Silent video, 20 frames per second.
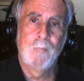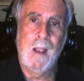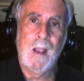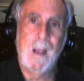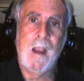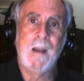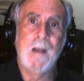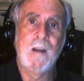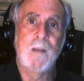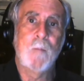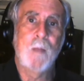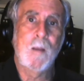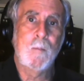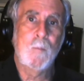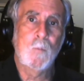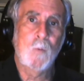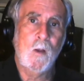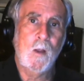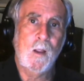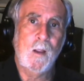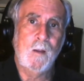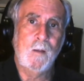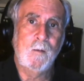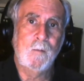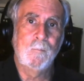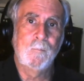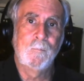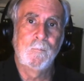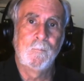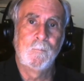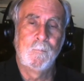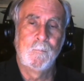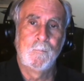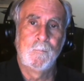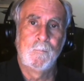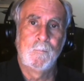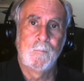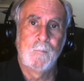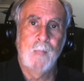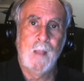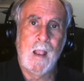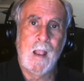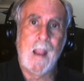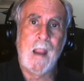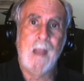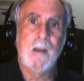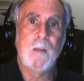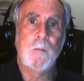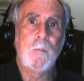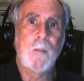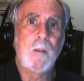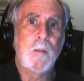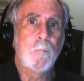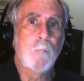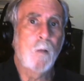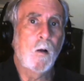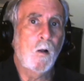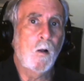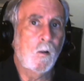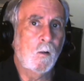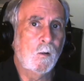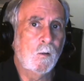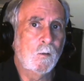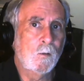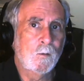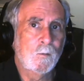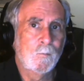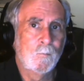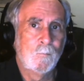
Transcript: I hated my brain. I hated being bald.